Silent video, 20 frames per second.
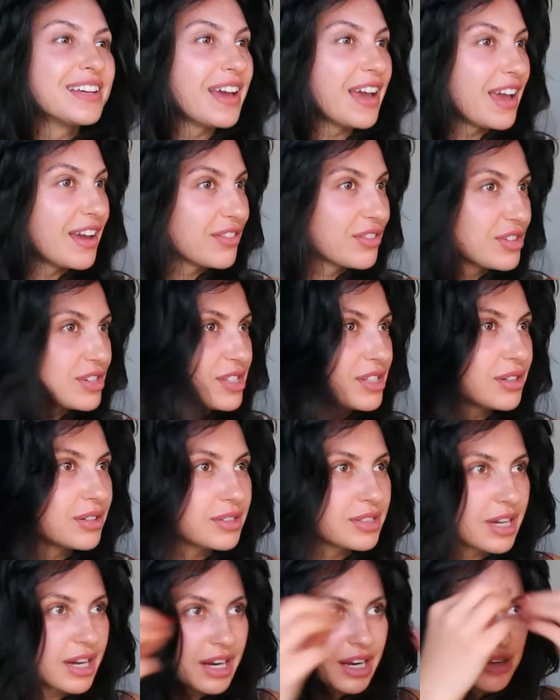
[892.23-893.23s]
Every single
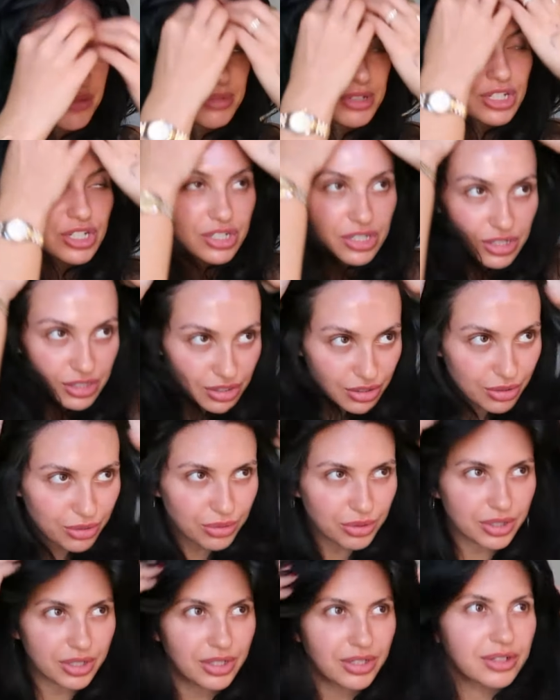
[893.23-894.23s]
time, it's just so
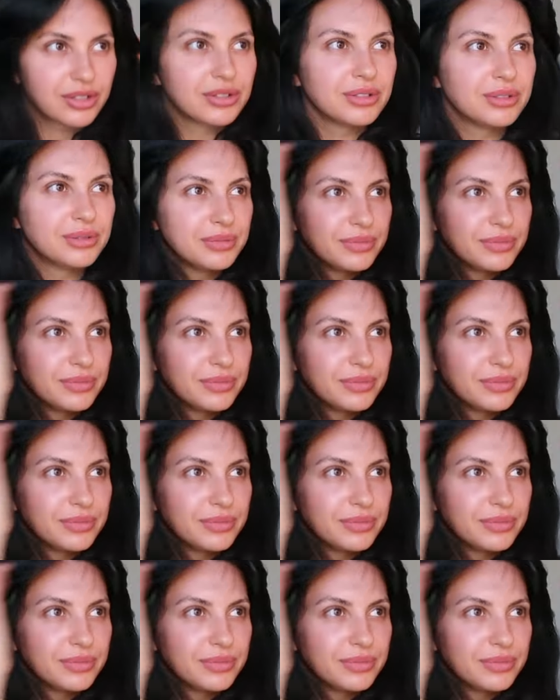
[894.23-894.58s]
good.